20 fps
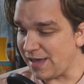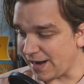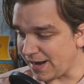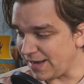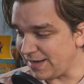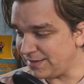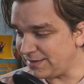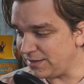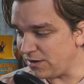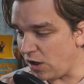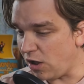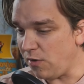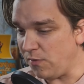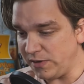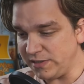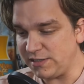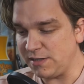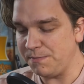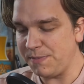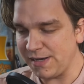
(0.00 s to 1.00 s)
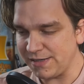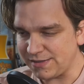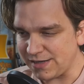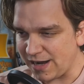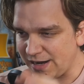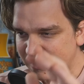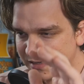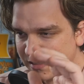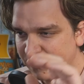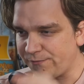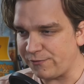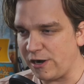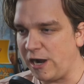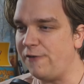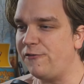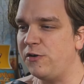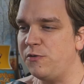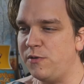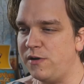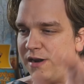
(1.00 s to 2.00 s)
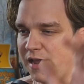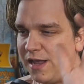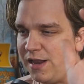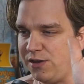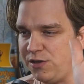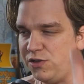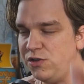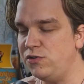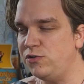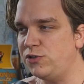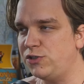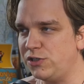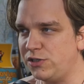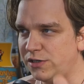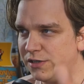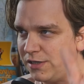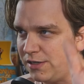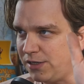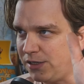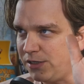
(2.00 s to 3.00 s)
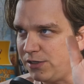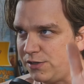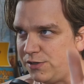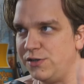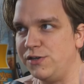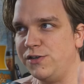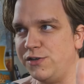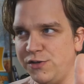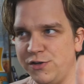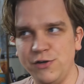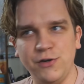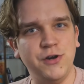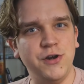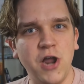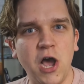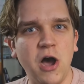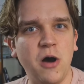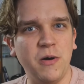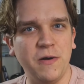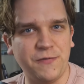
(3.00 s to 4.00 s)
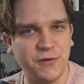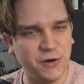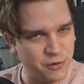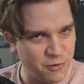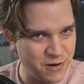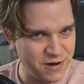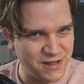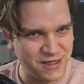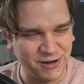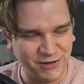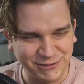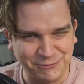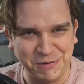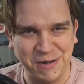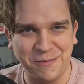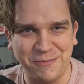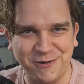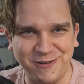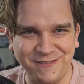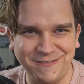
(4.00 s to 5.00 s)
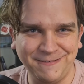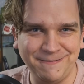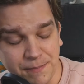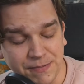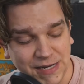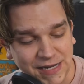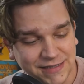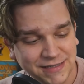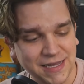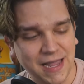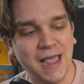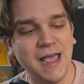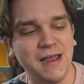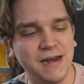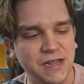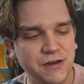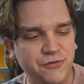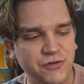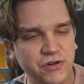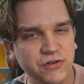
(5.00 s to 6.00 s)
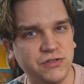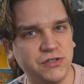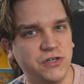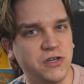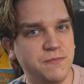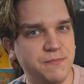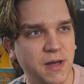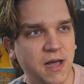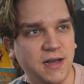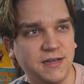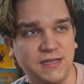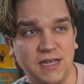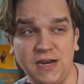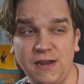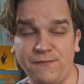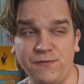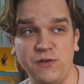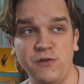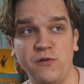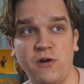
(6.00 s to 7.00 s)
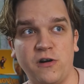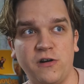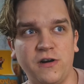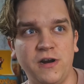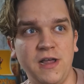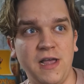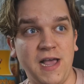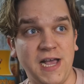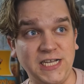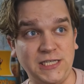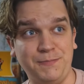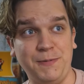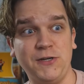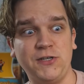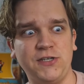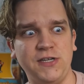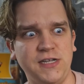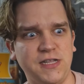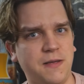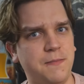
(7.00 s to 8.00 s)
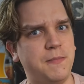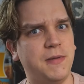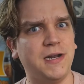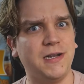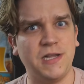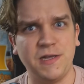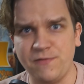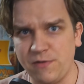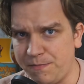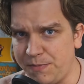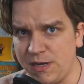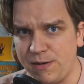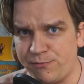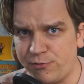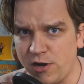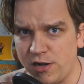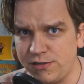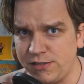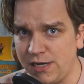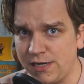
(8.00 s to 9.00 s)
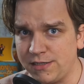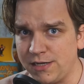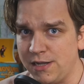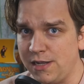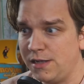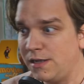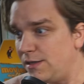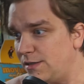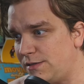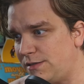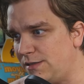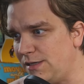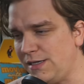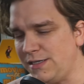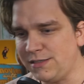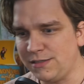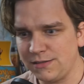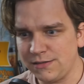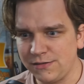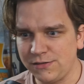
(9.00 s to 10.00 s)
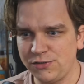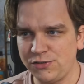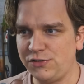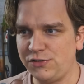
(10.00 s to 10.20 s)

that isn't always the best idea for everyone, and you should no, if you're one of those people. Updates can introduce new bugs, and if you are especially in the middle of a big project, it's